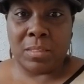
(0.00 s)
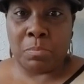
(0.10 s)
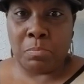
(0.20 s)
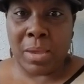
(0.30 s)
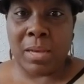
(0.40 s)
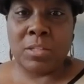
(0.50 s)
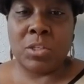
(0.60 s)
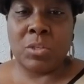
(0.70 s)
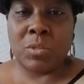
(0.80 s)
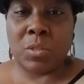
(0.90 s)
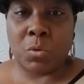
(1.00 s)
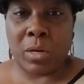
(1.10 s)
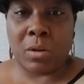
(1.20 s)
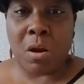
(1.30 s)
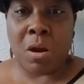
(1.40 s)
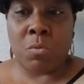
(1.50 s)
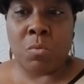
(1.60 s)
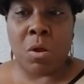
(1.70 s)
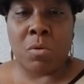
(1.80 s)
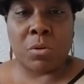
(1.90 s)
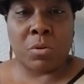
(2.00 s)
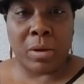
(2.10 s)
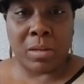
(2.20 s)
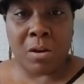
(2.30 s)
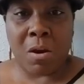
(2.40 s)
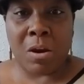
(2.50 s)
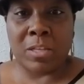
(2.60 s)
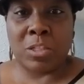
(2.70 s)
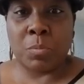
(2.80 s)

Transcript: It's better to use a credit card where on a credit card,